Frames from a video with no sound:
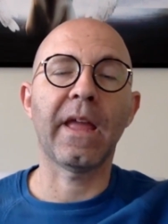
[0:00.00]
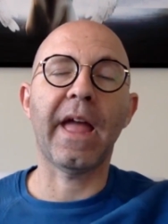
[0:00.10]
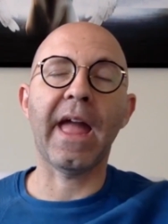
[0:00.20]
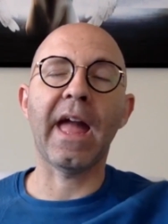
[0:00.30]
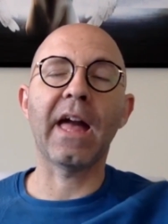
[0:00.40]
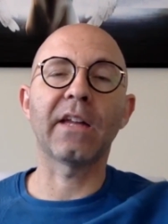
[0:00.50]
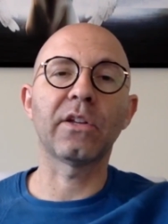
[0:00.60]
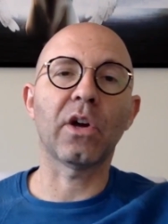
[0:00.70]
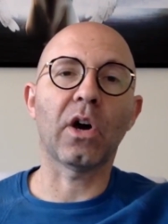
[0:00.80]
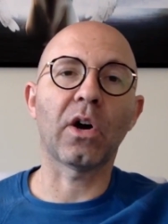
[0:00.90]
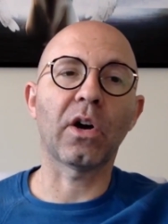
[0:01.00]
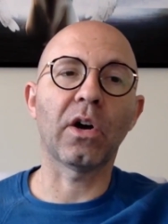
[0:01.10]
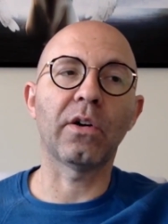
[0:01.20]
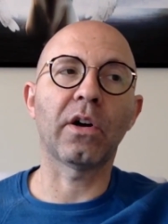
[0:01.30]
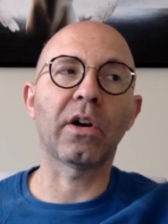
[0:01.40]
and are
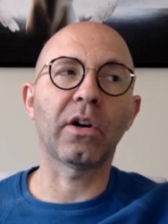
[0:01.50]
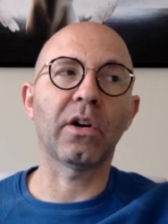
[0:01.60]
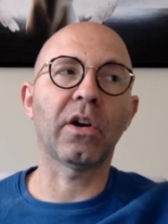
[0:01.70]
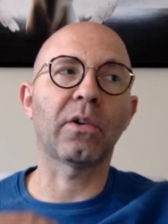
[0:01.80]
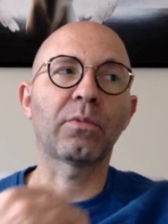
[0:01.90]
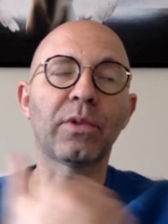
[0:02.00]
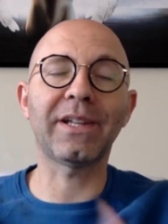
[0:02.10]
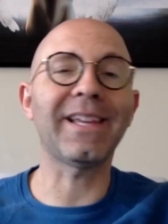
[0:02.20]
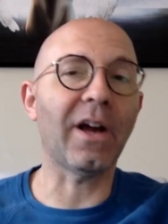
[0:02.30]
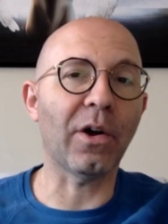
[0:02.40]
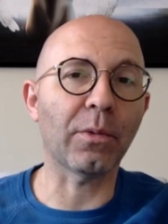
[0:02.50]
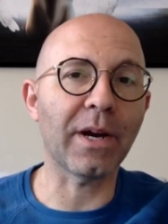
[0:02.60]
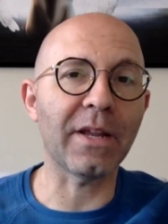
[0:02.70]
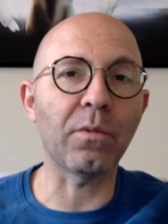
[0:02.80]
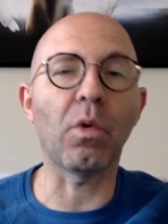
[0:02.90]
really
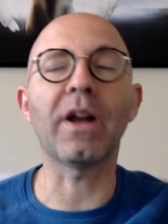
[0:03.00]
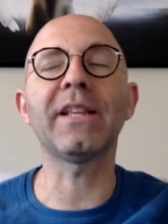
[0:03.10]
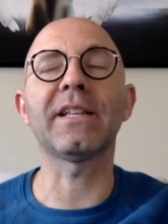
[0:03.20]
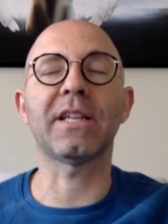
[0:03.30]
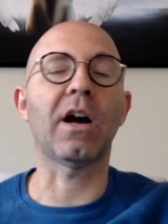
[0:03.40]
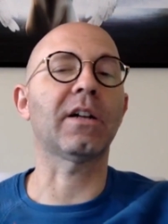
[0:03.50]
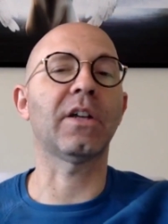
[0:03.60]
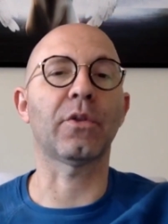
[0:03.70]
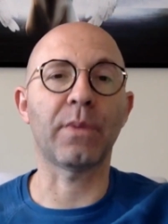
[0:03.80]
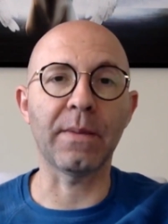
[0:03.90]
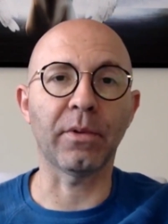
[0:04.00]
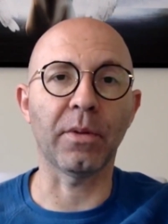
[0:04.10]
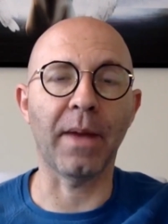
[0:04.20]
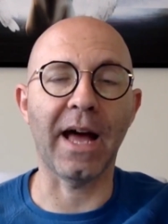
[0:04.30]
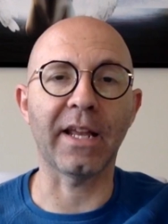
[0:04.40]
already wanting to talk to other people
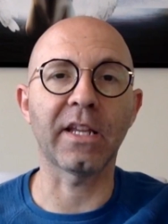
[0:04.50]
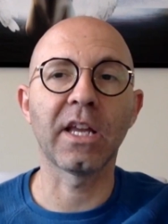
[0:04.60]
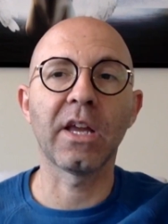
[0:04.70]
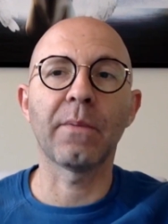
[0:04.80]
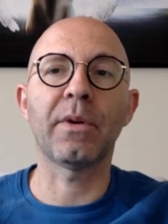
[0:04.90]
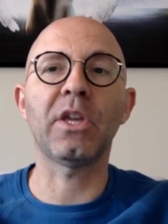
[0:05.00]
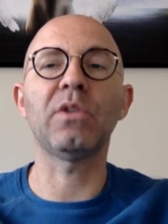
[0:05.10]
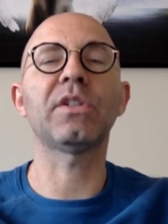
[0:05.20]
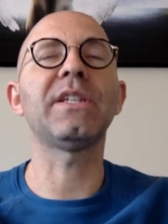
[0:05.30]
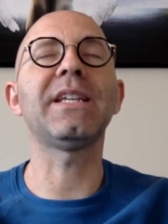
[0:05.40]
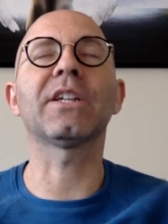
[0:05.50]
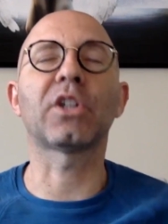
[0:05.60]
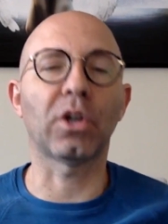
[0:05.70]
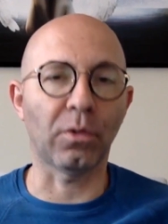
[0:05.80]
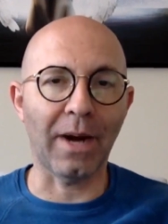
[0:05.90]
about it. But you just need to
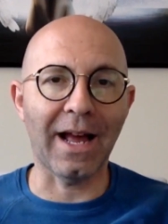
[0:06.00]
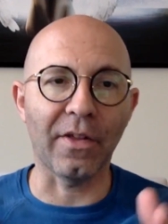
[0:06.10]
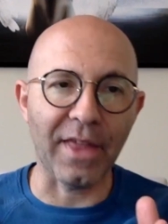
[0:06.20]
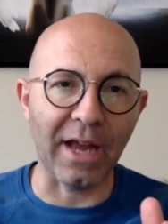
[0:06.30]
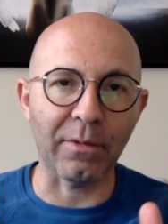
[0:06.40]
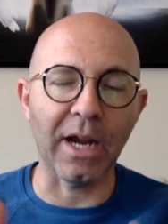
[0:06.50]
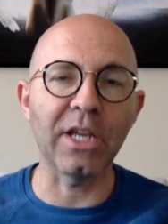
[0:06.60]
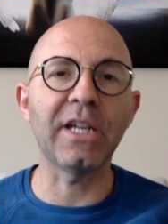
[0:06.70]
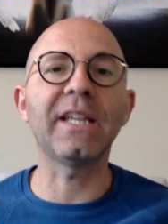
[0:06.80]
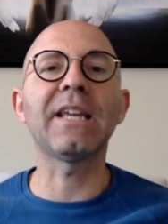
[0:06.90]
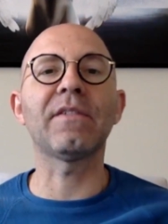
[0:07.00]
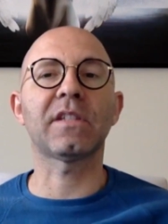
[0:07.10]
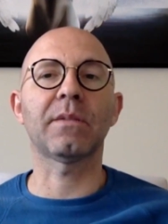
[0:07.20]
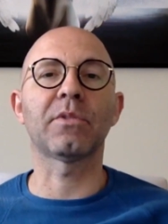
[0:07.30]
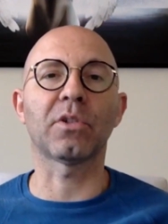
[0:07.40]
corral that, right? You need to give it
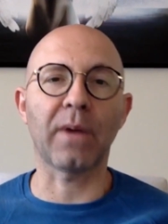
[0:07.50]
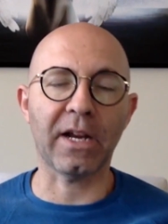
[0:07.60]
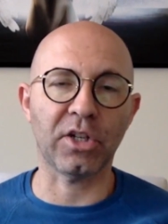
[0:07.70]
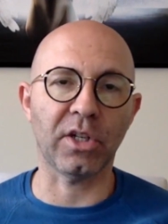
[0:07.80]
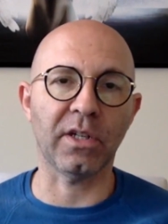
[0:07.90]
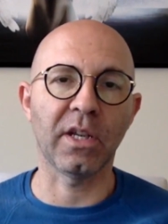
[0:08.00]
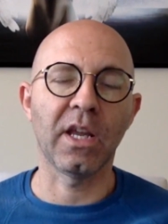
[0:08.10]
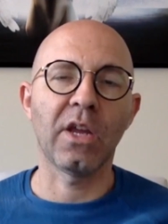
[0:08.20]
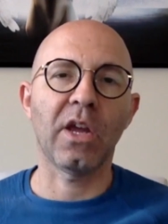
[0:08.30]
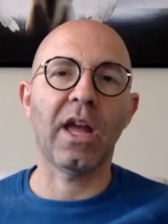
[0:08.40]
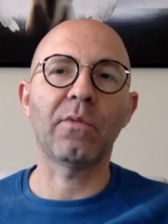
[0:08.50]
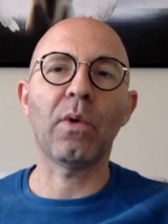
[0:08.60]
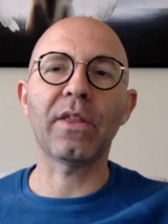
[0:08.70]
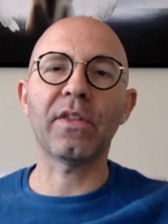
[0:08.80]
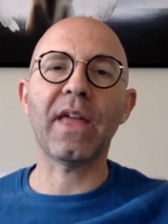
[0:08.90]
some direction. And
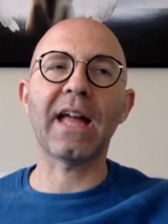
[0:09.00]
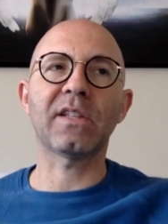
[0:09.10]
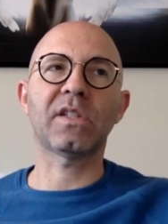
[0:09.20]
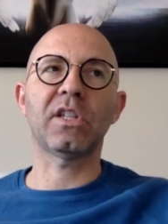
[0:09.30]
whether that's,